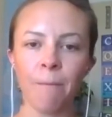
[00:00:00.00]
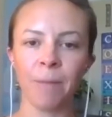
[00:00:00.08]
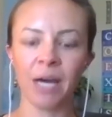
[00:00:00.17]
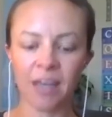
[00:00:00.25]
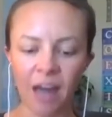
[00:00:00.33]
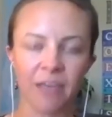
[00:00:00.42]

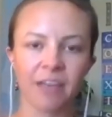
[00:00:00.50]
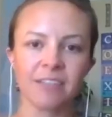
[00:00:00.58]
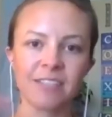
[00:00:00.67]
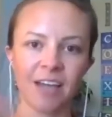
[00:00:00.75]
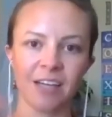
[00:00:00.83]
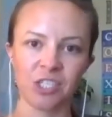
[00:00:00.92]
but
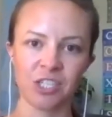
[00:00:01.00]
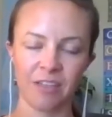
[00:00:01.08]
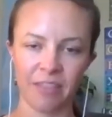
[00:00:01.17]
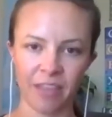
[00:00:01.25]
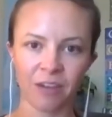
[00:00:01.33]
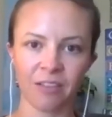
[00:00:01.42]
nothing
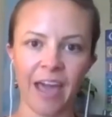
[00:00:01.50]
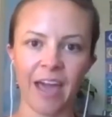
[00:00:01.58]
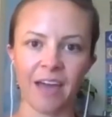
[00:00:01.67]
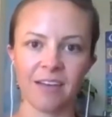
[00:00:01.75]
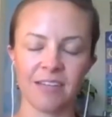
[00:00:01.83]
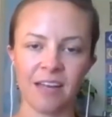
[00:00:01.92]
touched their
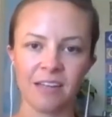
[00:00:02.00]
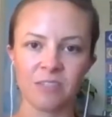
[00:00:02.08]
land.